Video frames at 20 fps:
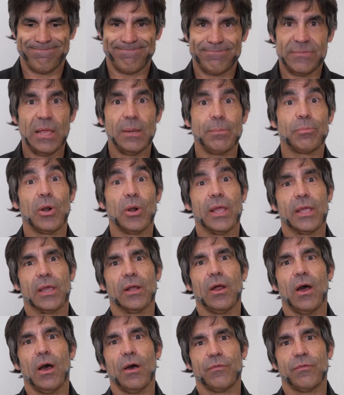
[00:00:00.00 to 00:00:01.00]
they break it
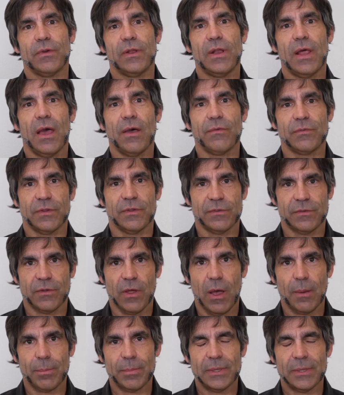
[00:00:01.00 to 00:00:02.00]
off and have to
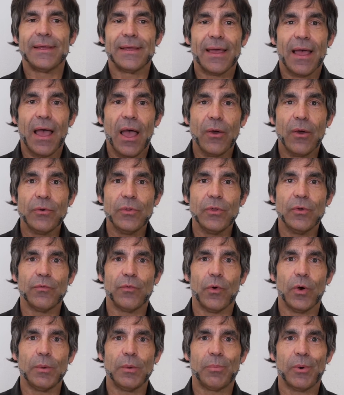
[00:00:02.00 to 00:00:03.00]
stop. How do you
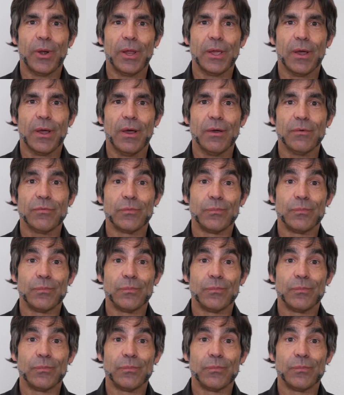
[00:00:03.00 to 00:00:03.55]
avoid break-off?